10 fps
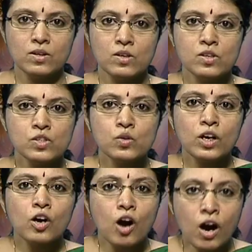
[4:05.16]
So the
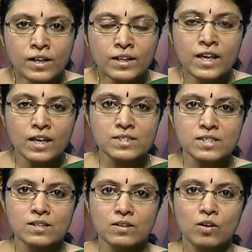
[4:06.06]
context
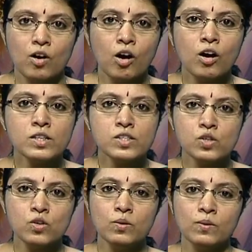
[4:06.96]

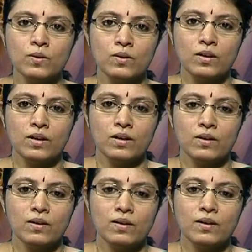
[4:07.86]
also
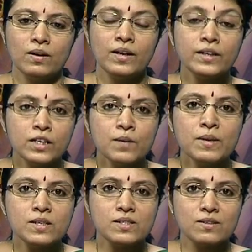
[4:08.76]

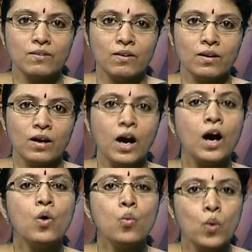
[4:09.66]
determines
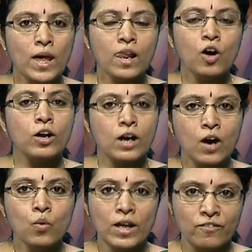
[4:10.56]
how well or
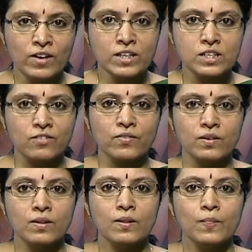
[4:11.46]
how effective
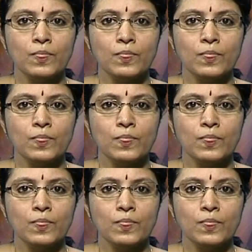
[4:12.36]
the